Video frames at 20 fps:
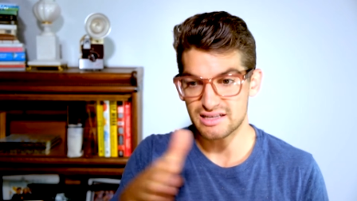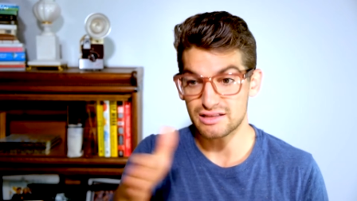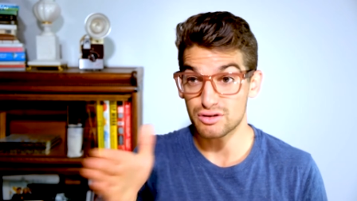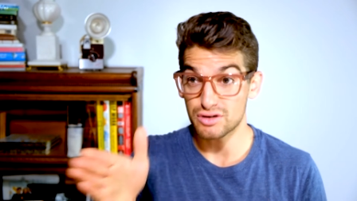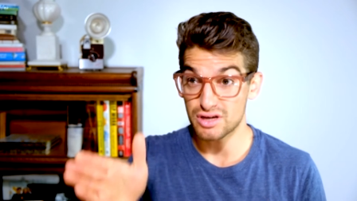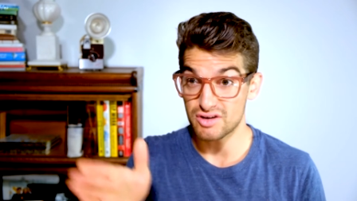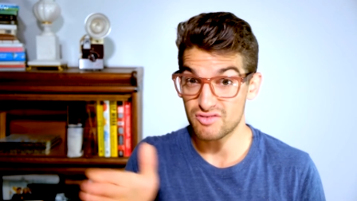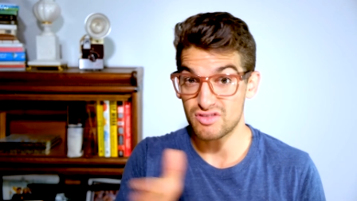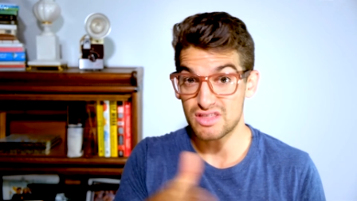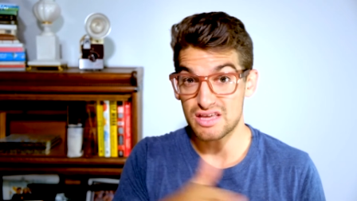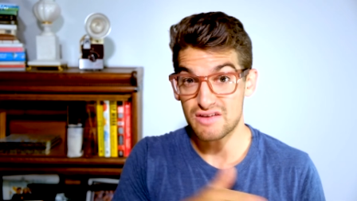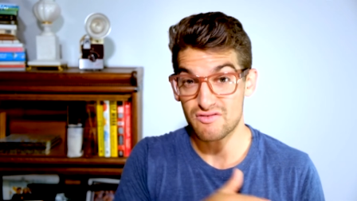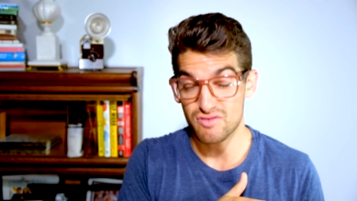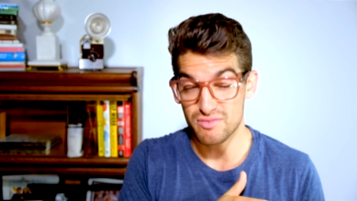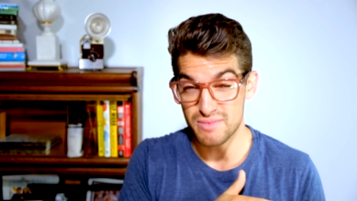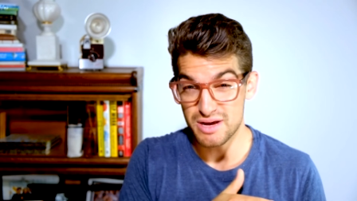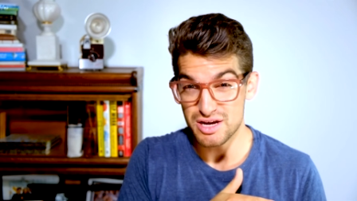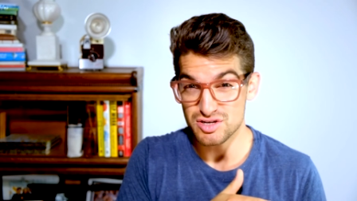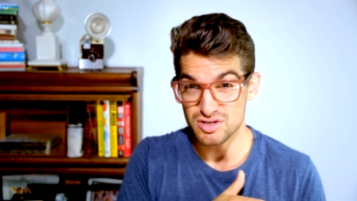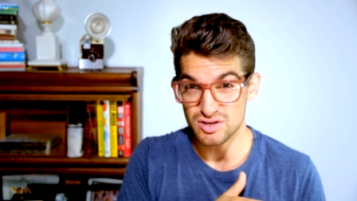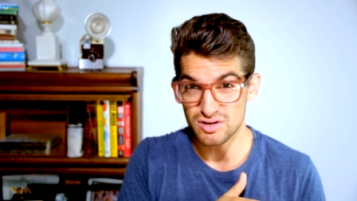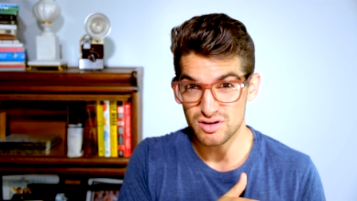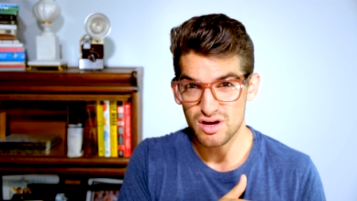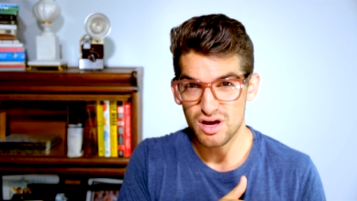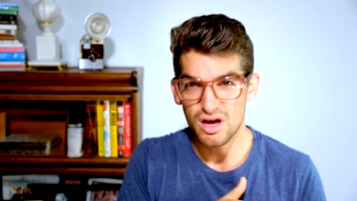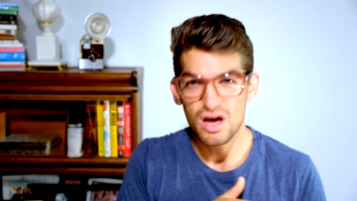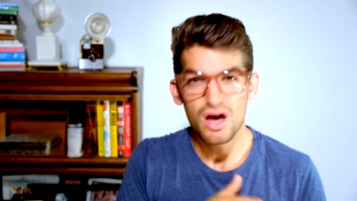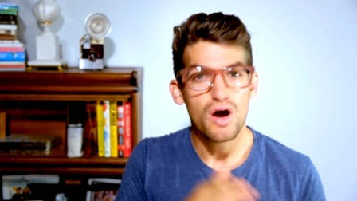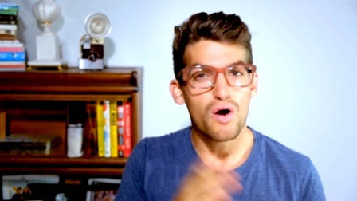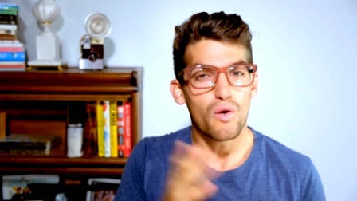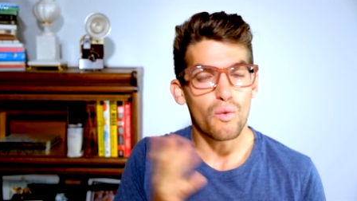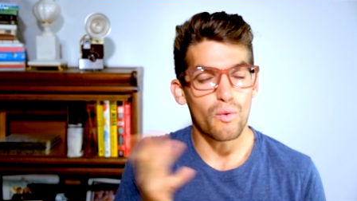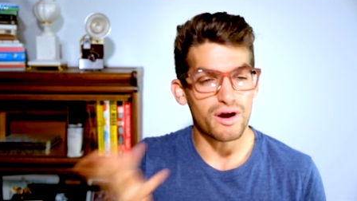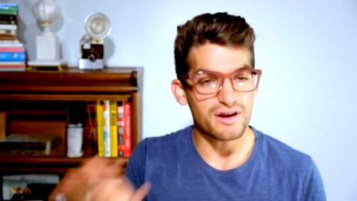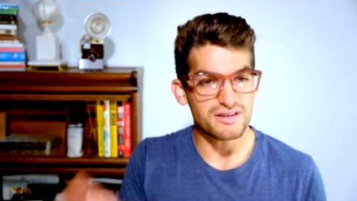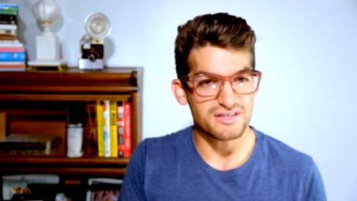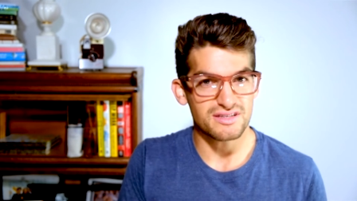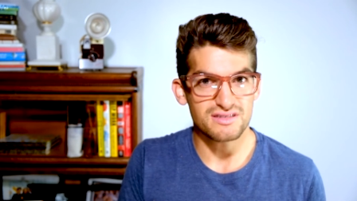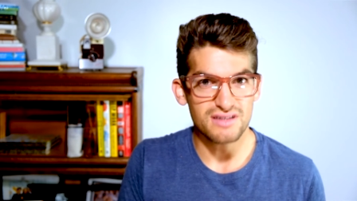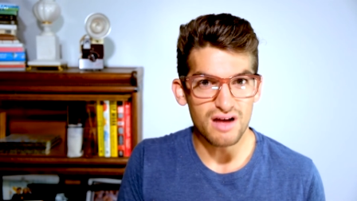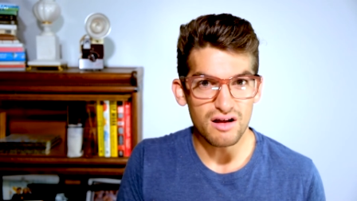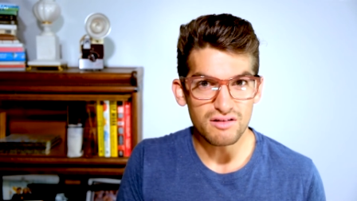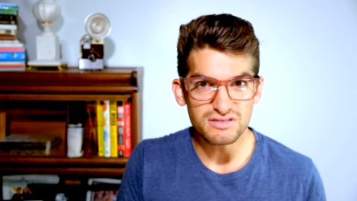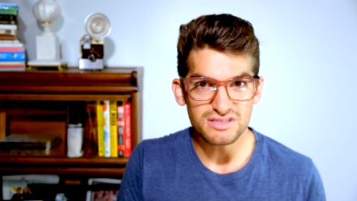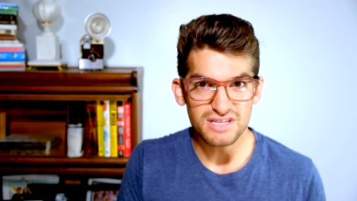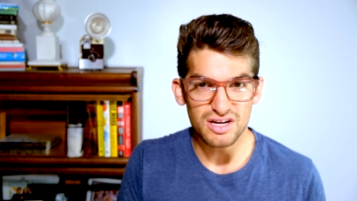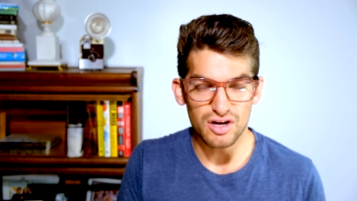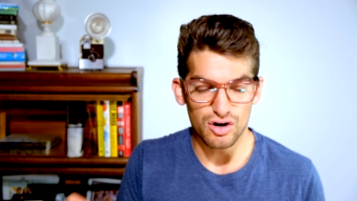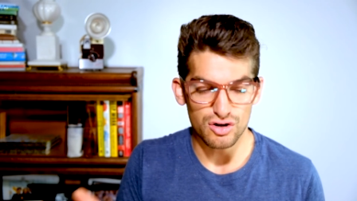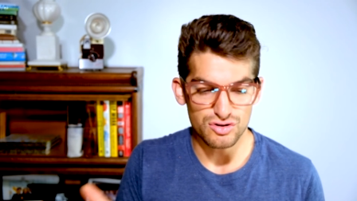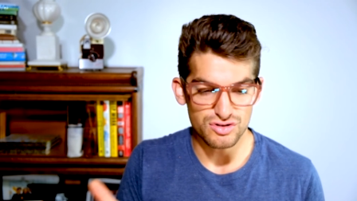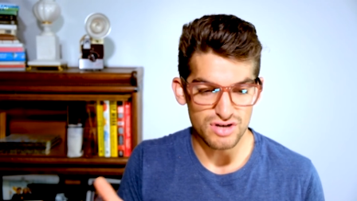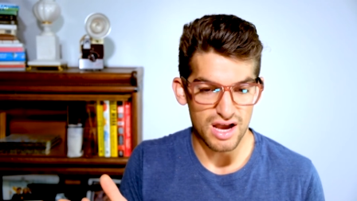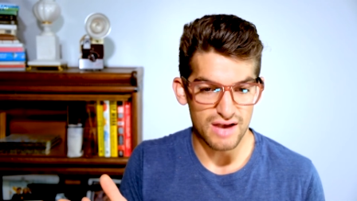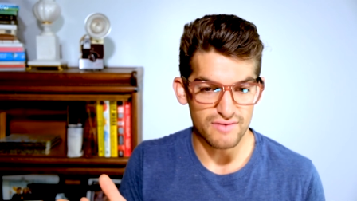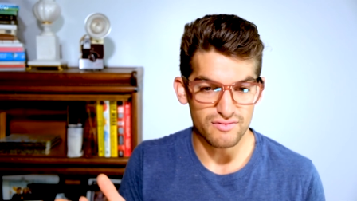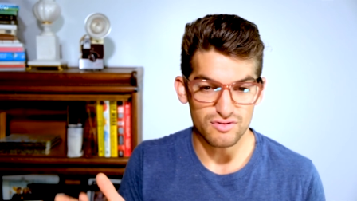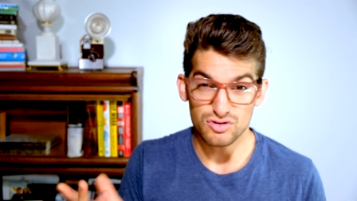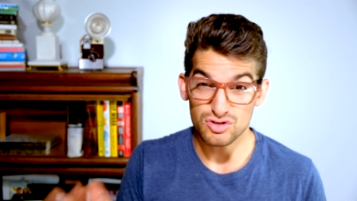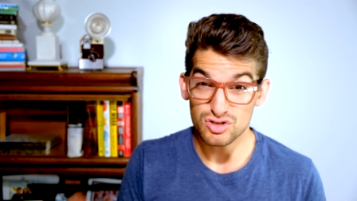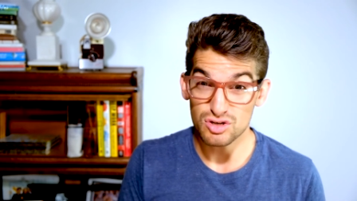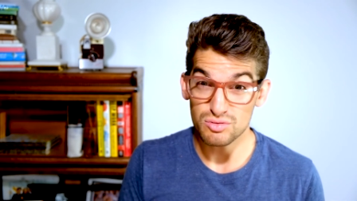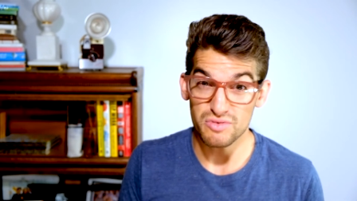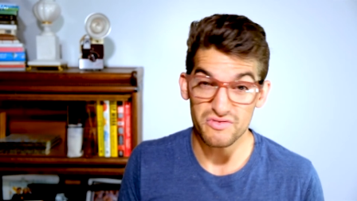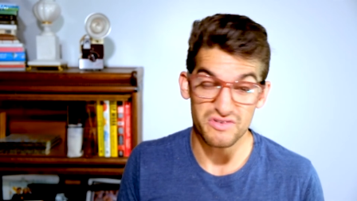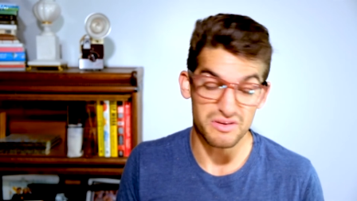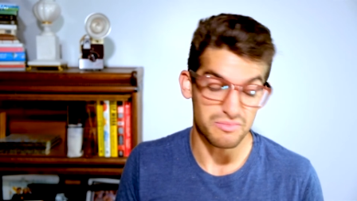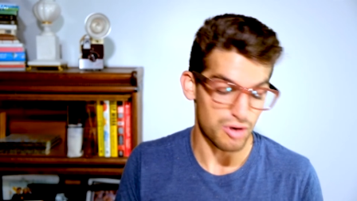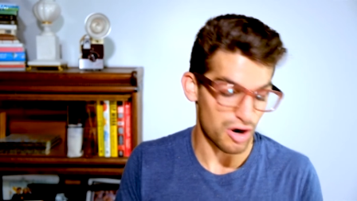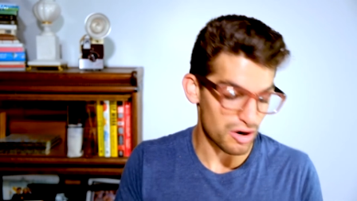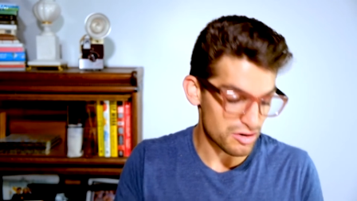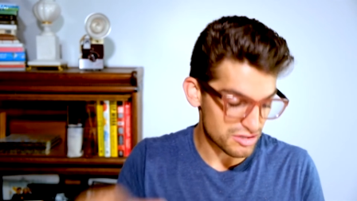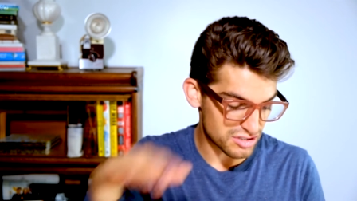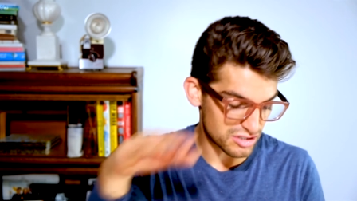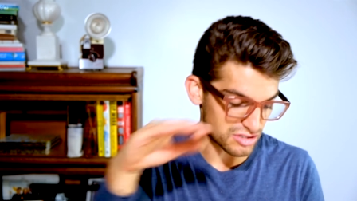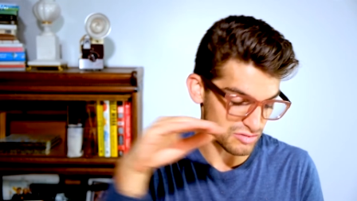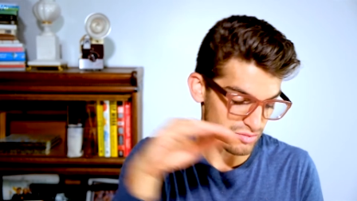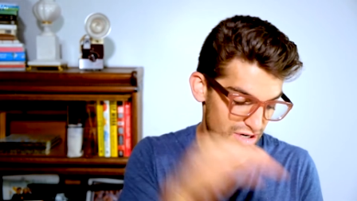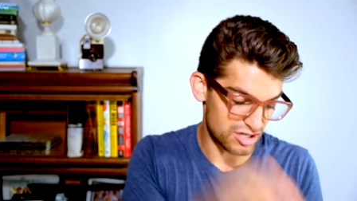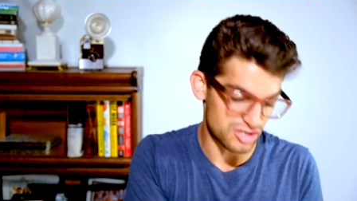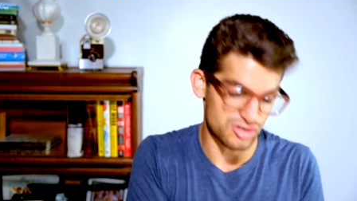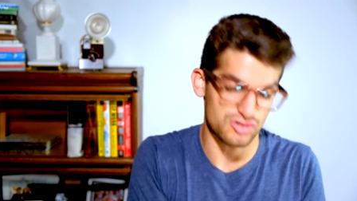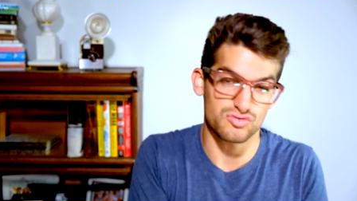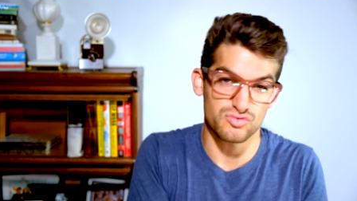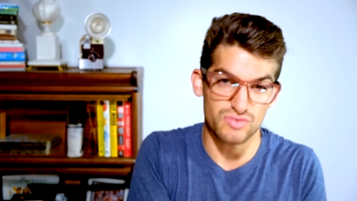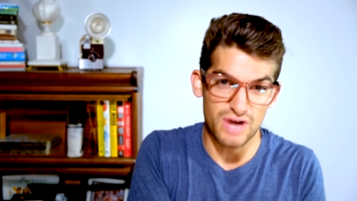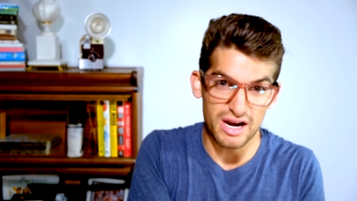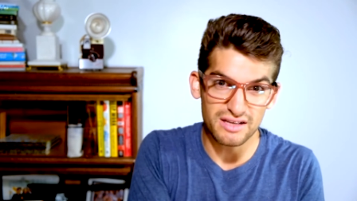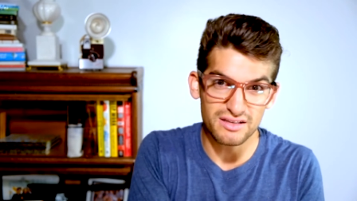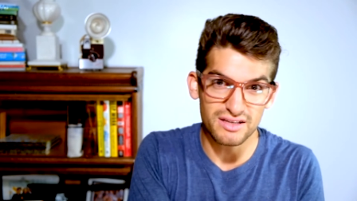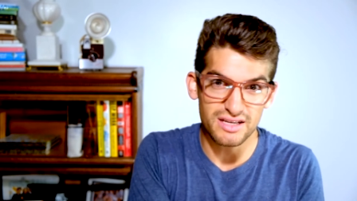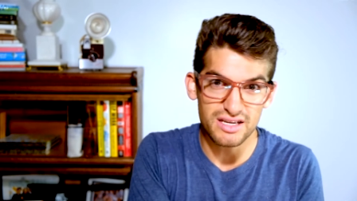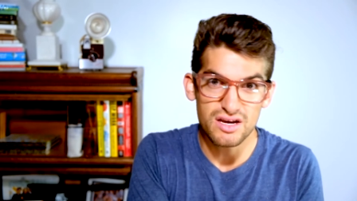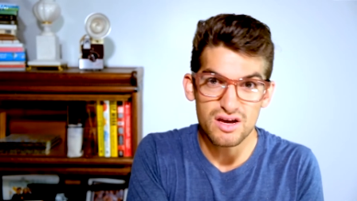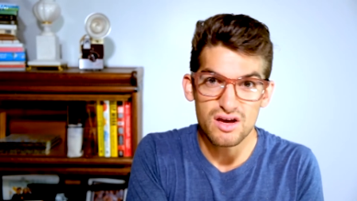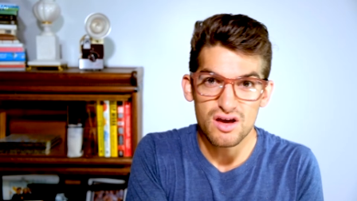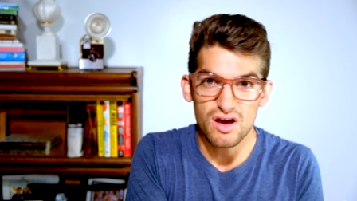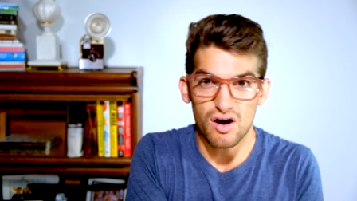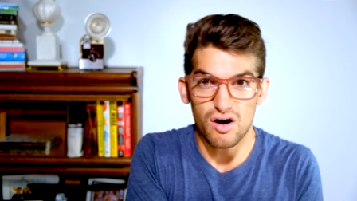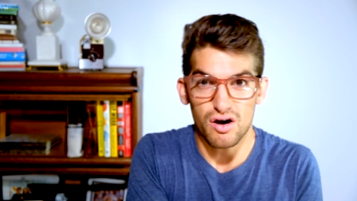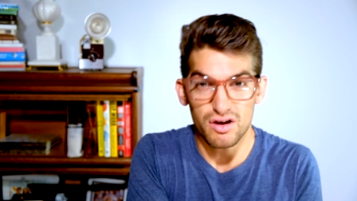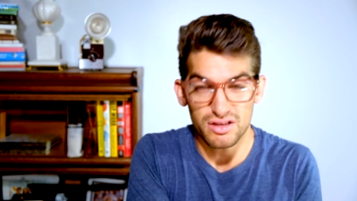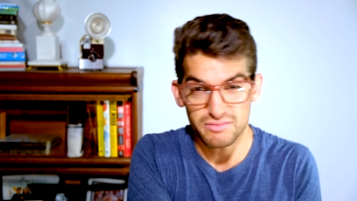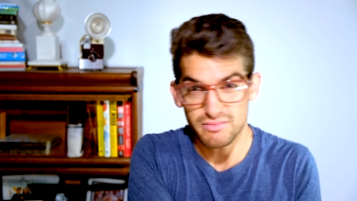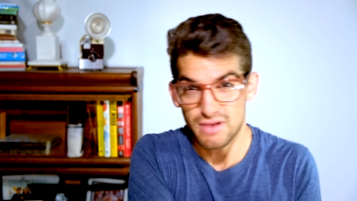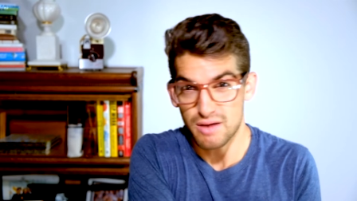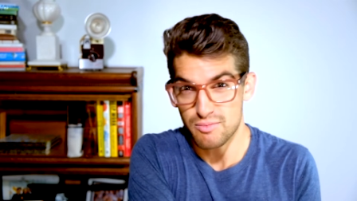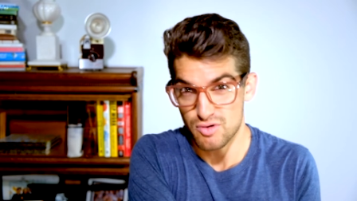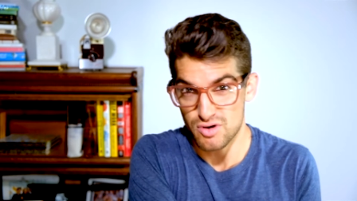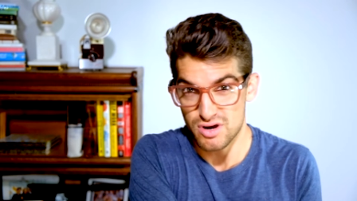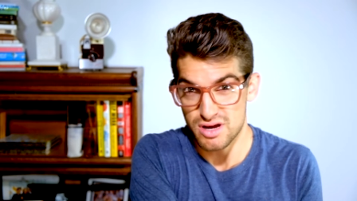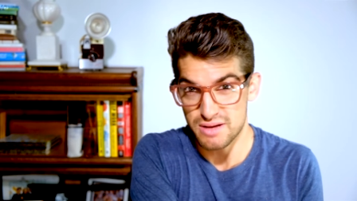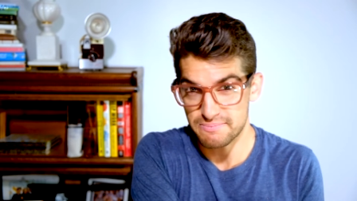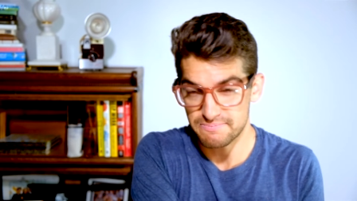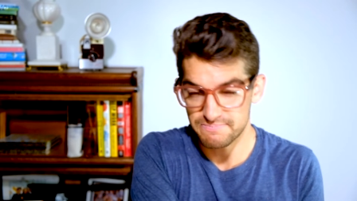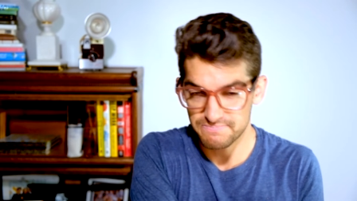and looking for the information. Whereas the solid state hard drive, there's no moving parts, so it's written directly on the memory.